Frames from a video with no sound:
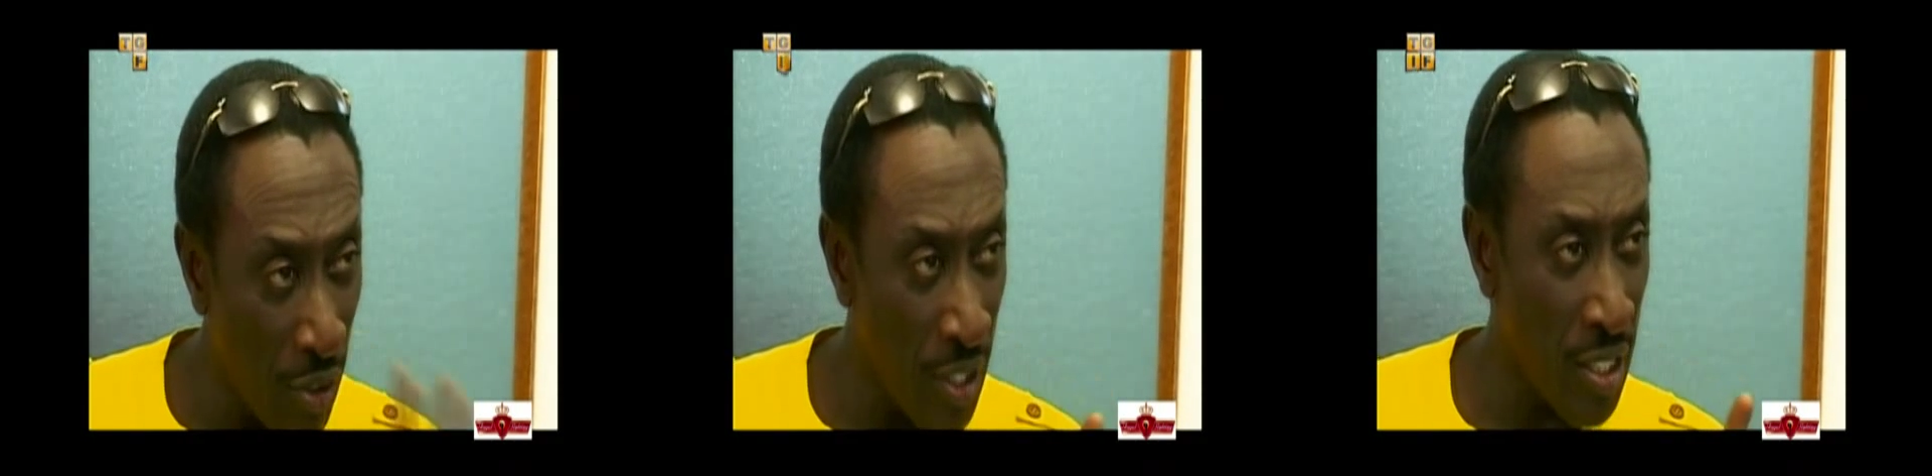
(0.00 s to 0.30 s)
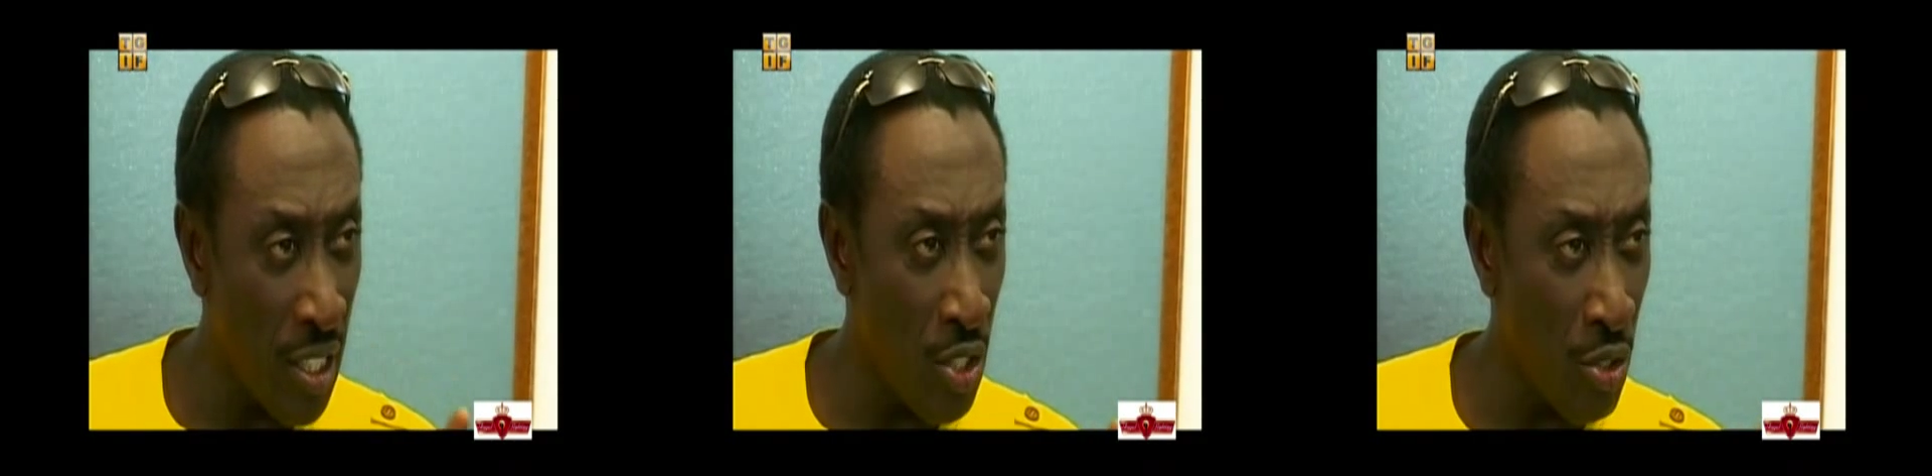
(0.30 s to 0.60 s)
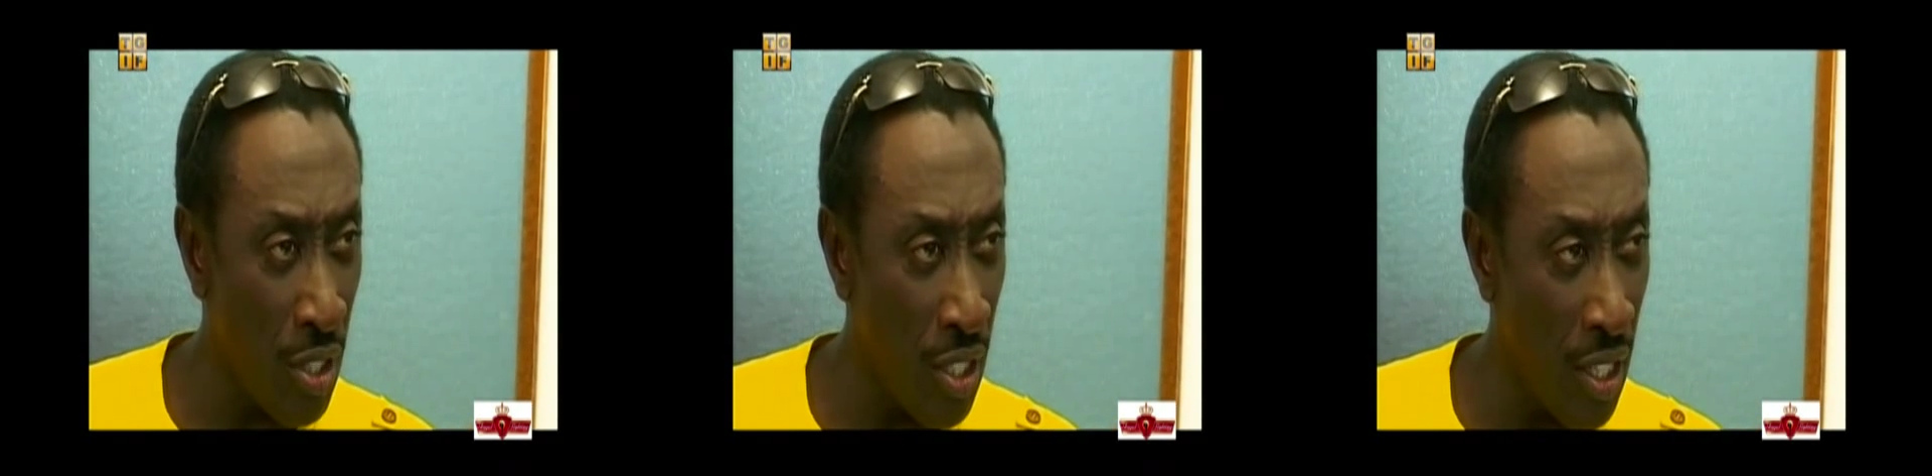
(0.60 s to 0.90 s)
When they
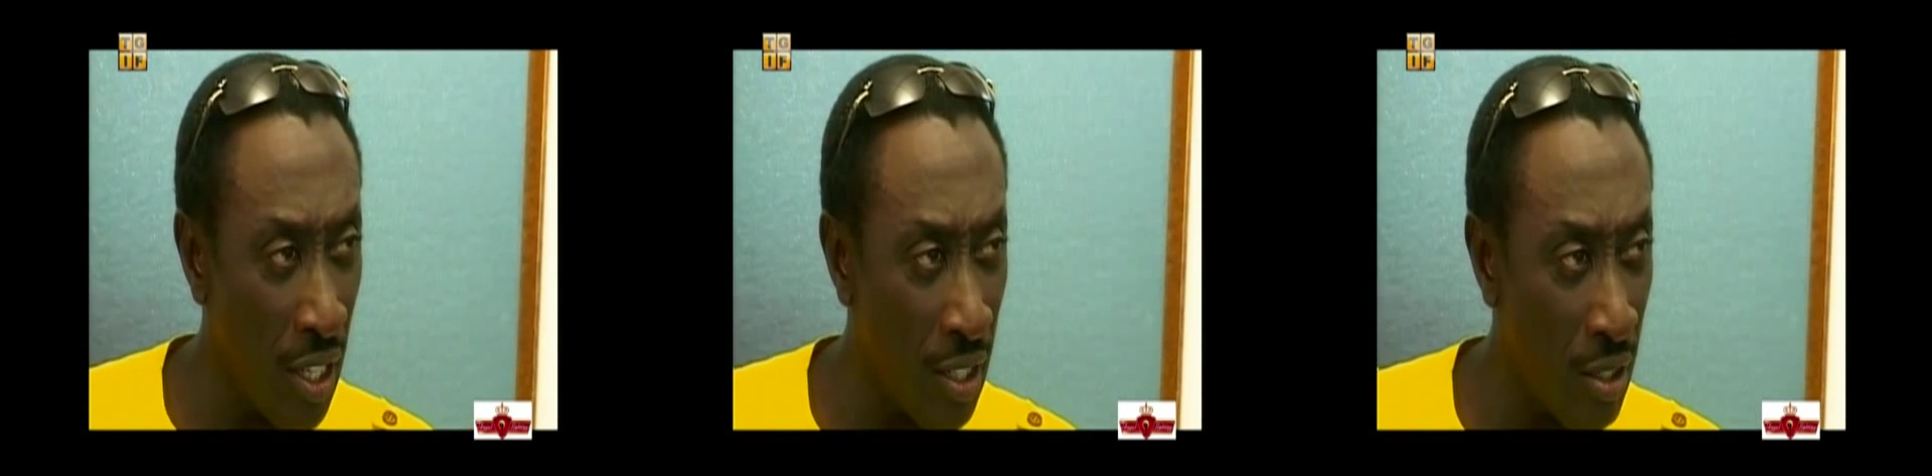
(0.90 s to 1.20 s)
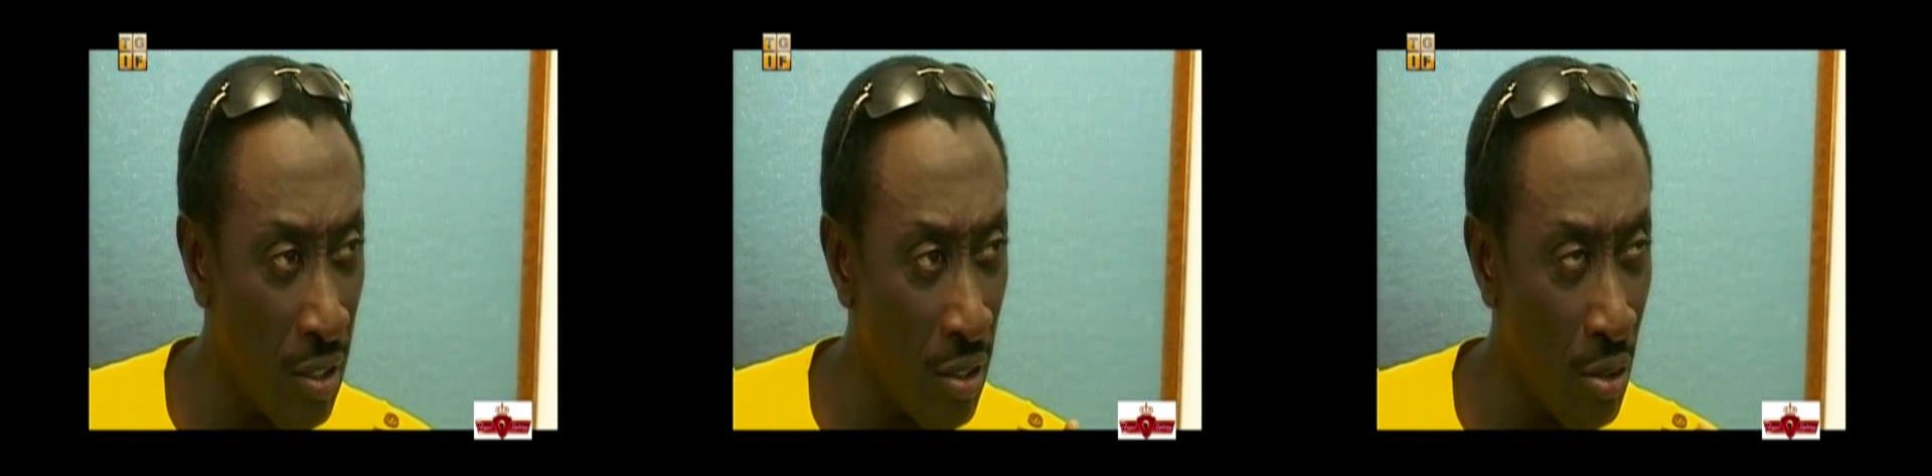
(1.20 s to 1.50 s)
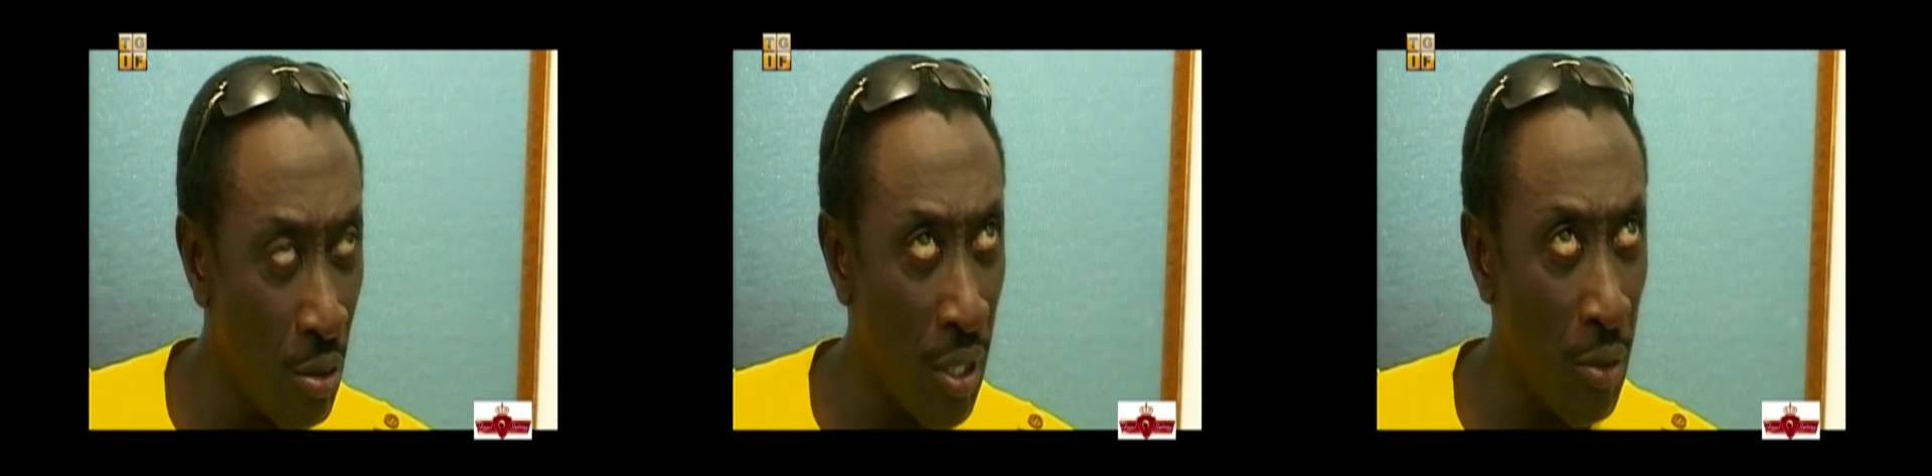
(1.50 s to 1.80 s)
finished the surgery
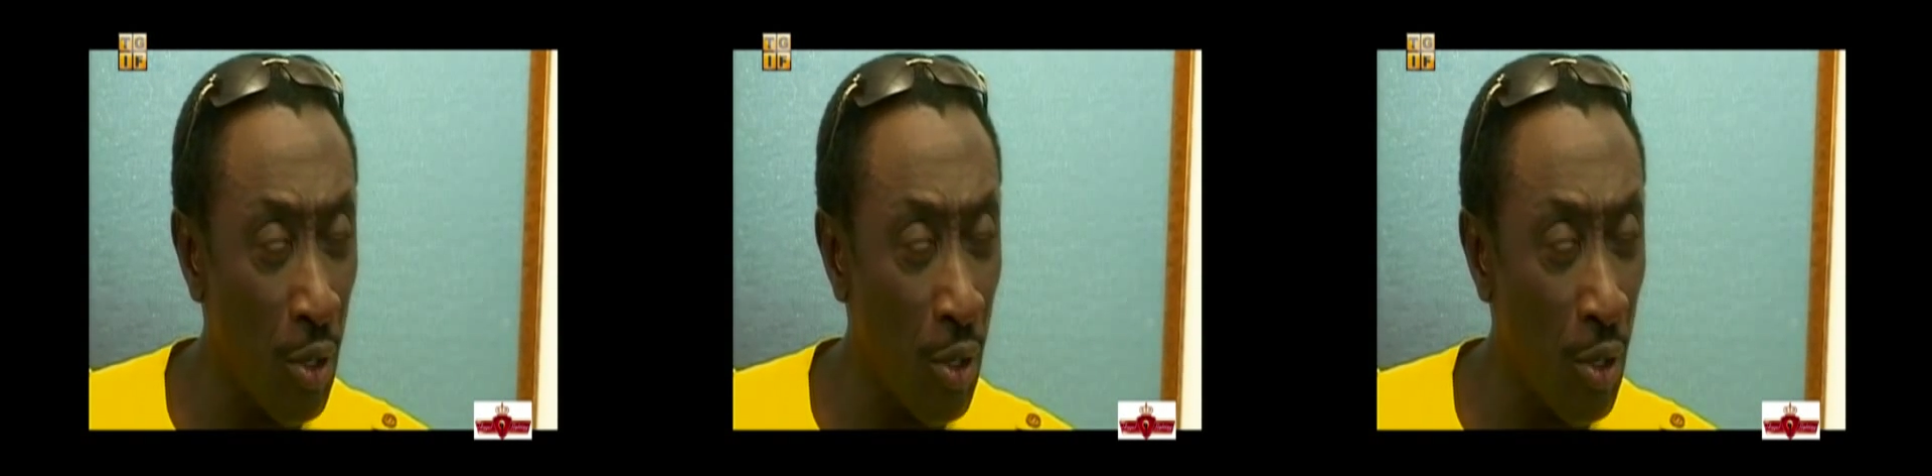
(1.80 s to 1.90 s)
and